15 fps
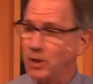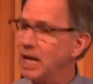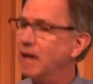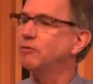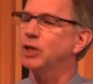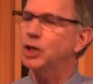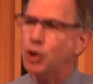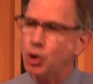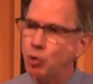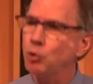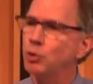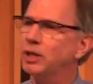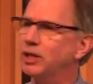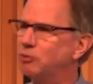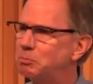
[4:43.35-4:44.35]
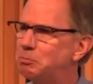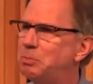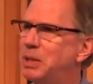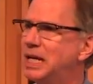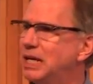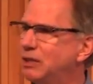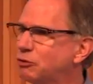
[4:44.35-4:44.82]
have the coolest,
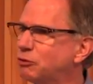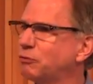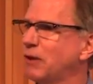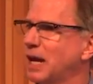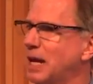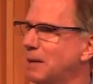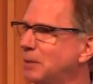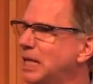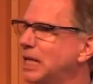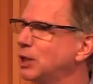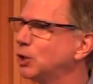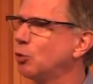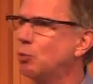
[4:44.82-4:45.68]
biggest family in the